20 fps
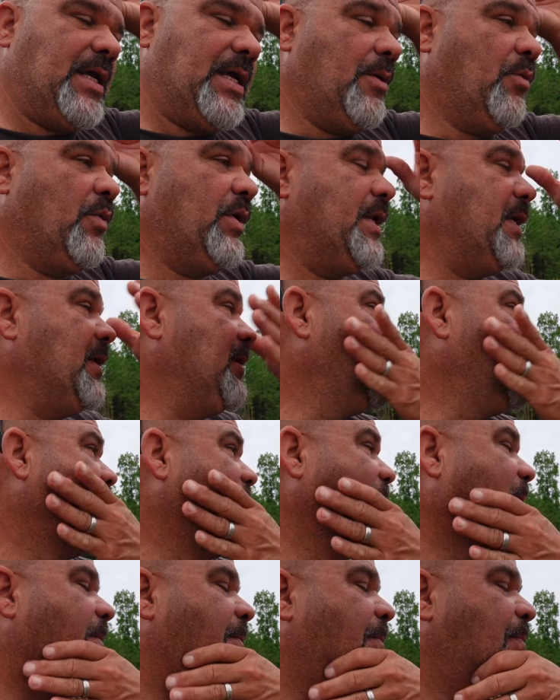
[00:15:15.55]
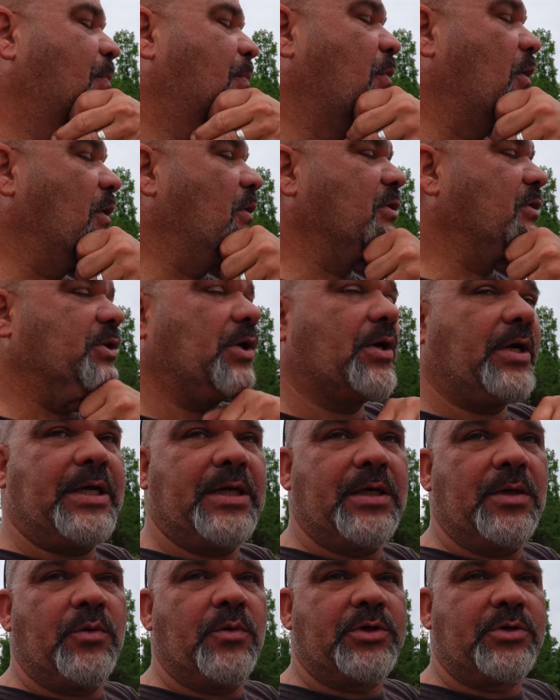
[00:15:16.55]
And when they do, we're going to start
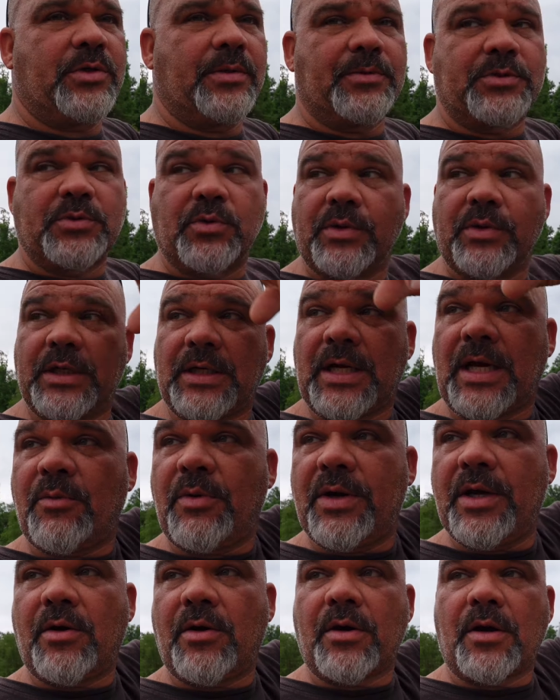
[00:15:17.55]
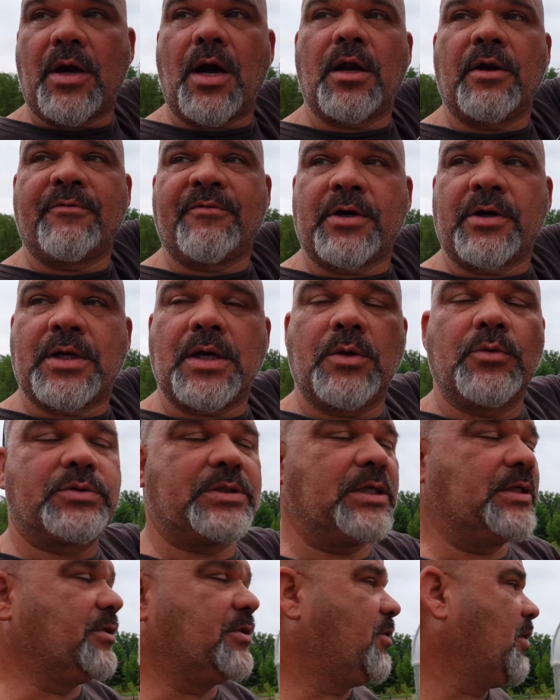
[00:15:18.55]
hitting them with triple twenty like we are all of our cold
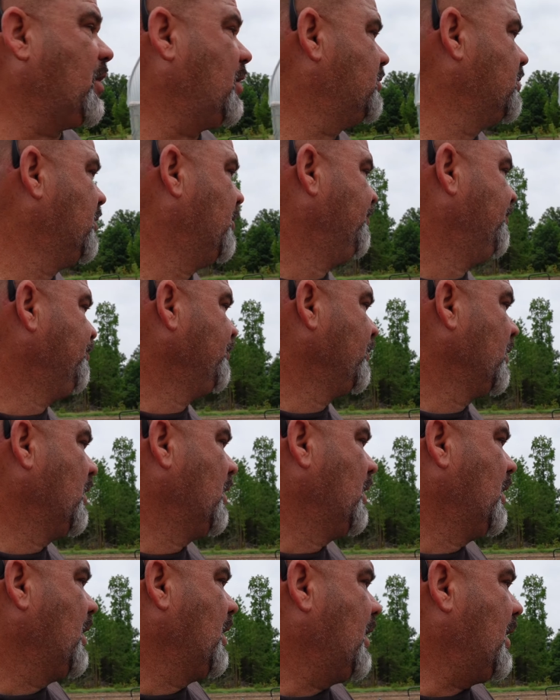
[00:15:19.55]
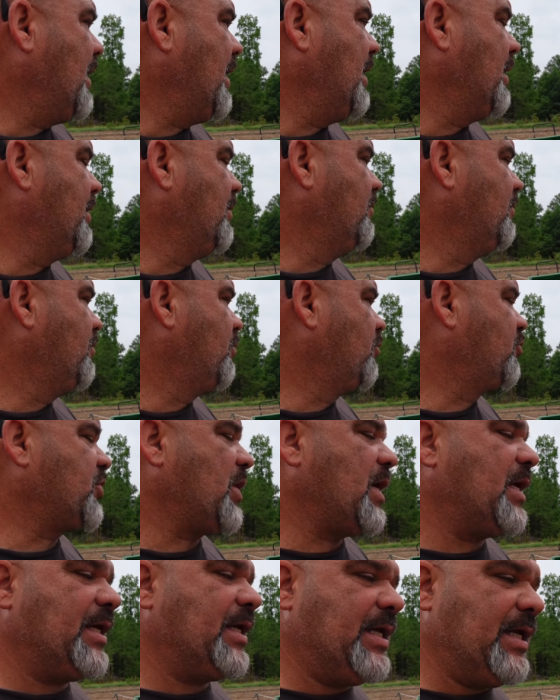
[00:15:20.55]
season crops, and
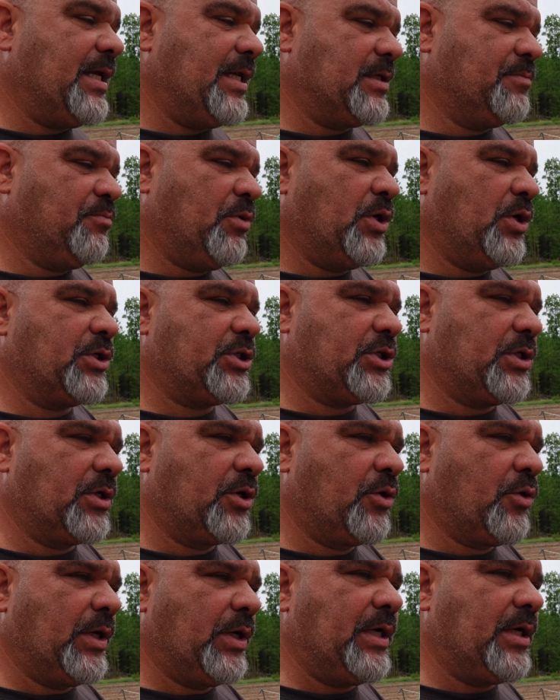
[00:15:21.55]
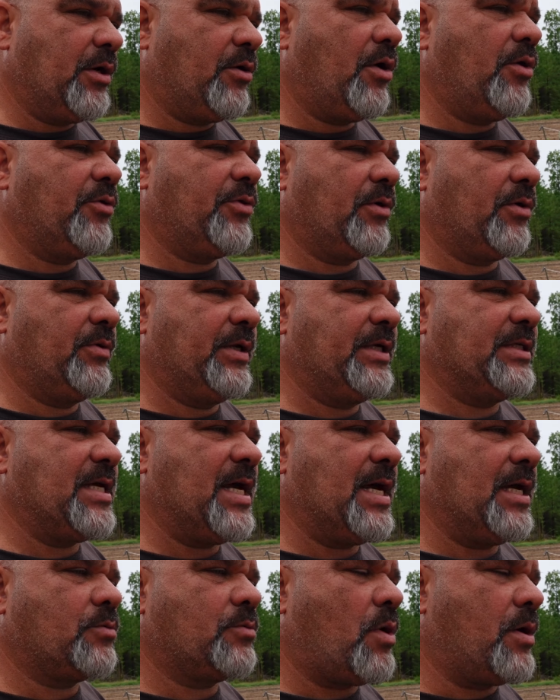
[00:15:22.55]
try to get as much green growth on these
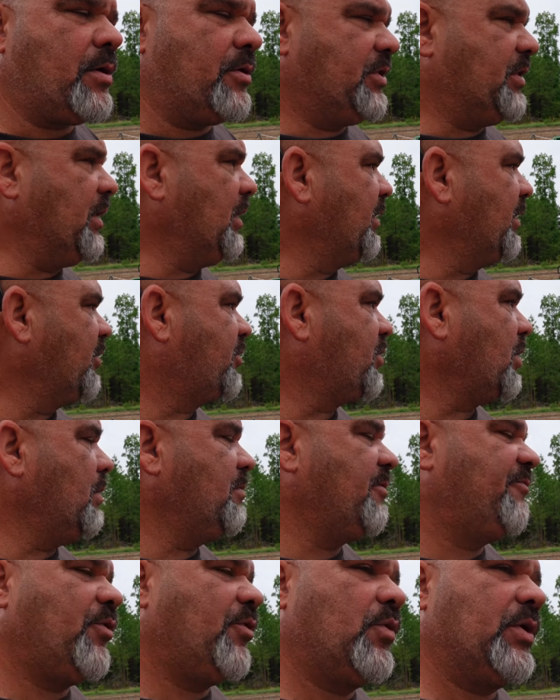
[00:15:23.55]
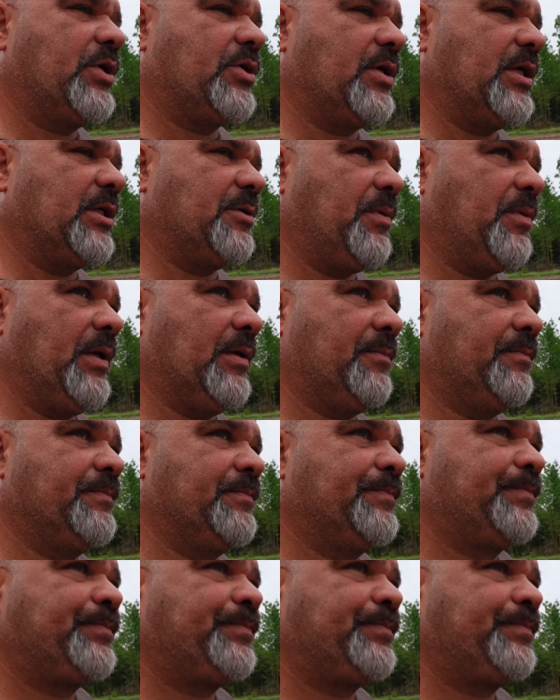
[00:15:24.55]
guys while they're still in the tray before we transplant them.